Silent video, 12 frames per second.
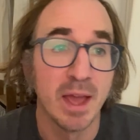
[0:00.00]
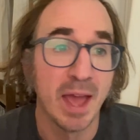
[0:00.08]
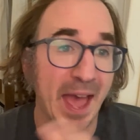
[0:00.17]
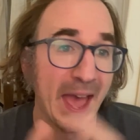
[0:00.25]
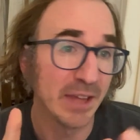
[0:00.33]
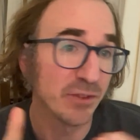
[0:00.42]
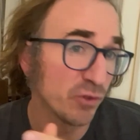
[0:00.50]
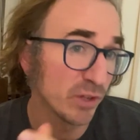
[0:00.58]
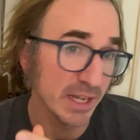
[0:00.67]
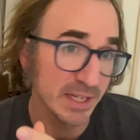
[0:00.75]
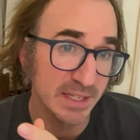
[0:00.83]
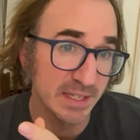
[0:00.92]
Extra
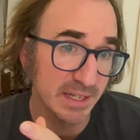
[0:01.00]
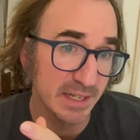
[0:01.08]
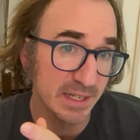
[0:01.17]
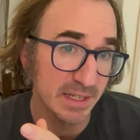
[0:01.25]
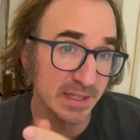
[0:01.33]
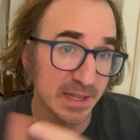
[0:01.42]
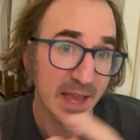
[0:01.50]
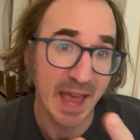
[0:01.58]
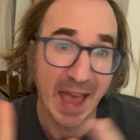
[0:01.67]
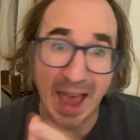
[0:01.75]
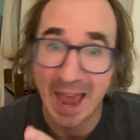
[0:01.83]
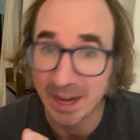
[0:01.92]
licenses,
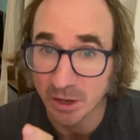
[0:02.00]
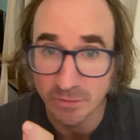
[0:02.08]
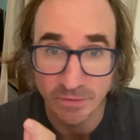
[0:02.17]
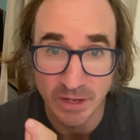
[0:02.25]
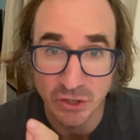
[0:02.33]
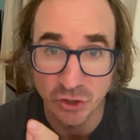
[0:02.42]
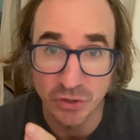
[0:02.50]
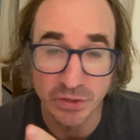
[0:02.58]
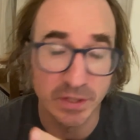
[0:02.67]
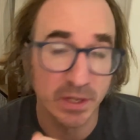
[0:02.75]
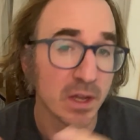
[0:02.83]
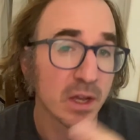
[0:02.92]
add-on
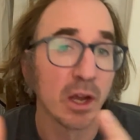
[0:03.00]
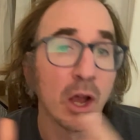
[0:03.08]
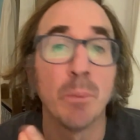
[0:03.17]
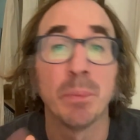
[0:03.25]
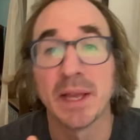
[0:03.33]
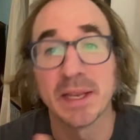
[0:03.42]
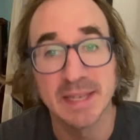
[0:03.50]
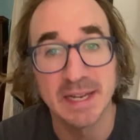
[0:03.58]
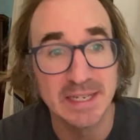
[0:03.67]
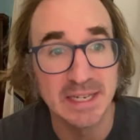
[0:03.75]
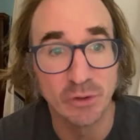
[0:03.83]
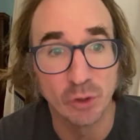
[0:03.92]
features, complex
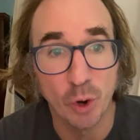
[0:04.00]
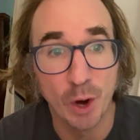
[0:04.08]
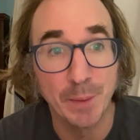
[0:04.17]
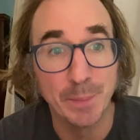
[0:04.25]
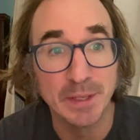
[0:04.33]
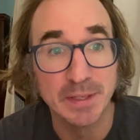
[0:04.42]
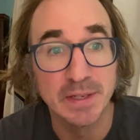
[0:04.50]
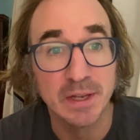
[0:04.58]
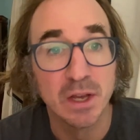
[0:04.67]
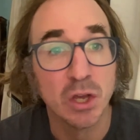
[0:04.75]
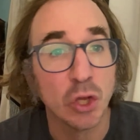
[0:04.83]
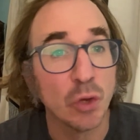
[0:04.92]
IT requirements.
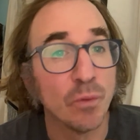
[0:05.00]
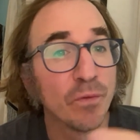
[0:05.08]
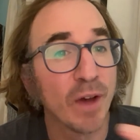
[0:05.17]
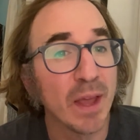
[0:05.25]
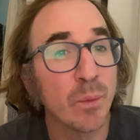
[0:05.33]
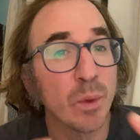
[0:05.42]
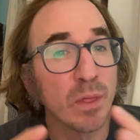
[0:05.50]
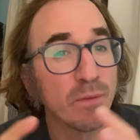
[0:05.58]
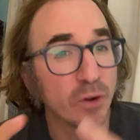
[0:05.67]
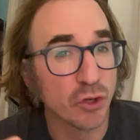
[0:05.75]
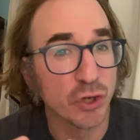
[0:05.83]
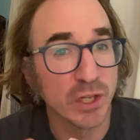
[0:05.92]
You fight with
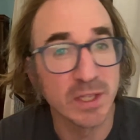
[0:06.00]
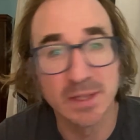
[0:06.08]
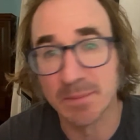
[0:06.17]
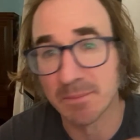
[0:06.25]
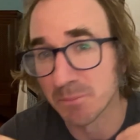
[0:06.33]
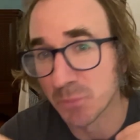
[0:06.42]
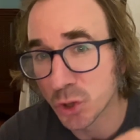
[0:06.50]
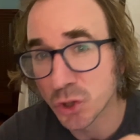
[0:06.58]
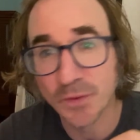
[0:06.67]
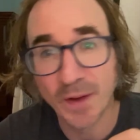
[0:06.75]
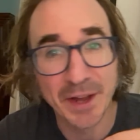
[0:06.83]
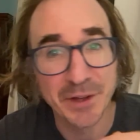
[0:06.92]
versions, merge
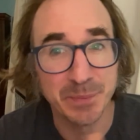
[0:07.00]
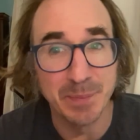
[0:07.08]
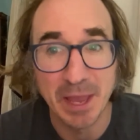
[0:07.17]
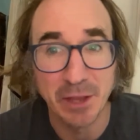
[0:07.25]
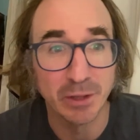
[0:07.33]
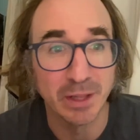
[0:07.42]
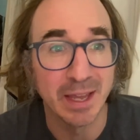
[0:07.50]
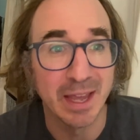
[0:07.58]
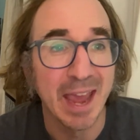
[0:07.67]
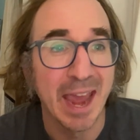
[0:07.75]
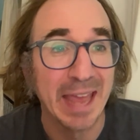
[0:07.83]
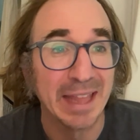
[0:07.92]
files manually,
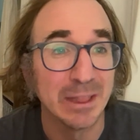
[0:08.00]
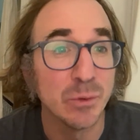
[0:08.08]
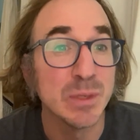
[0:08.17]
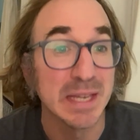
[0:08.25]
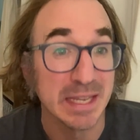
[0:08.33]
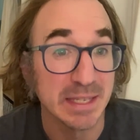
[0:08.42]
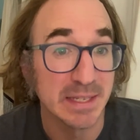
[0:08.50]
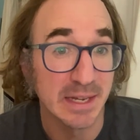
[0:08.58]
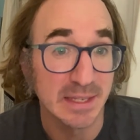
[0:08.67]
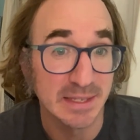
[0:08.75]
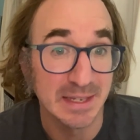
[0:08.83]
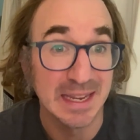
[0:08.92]
and lose
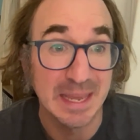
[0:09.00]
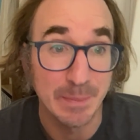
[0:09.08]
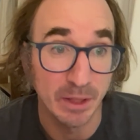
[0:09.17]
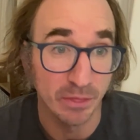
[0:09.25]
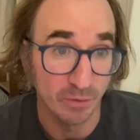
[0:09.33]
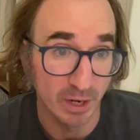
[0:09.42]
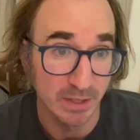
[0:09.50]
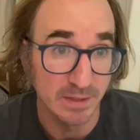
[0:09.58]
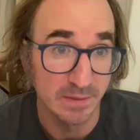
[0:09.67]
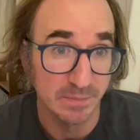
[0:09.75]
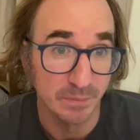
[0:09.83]
insights in email threads.